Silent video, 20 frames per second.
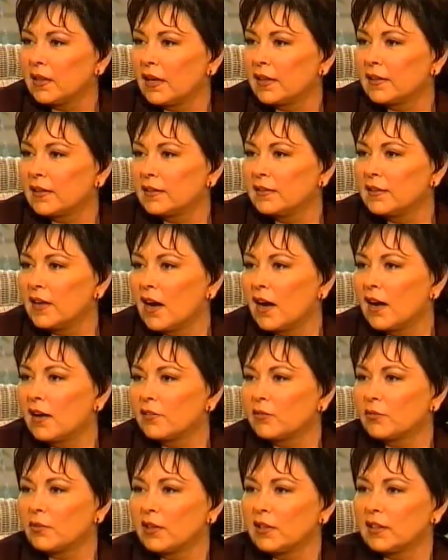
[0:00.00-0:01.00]
like and
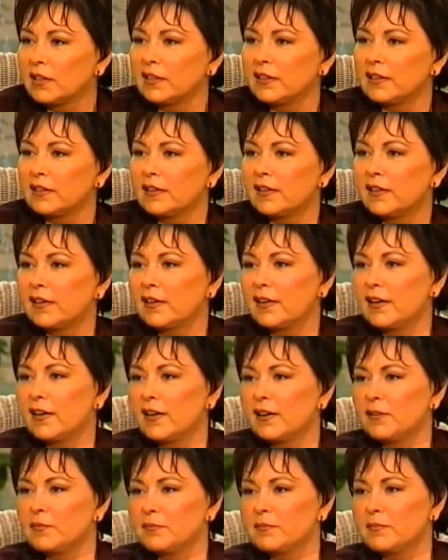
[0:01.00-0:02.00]
not really
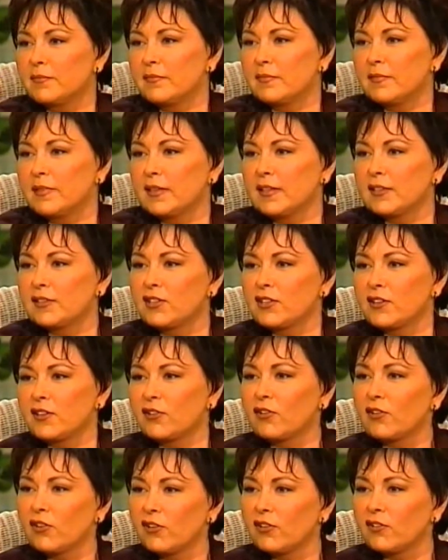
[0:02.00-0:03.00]
um, into the
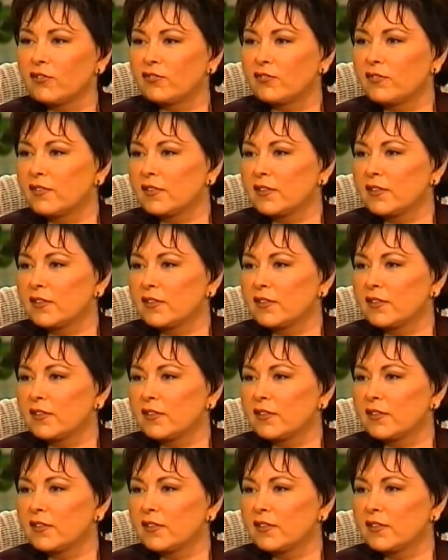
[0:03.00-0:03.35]
groove,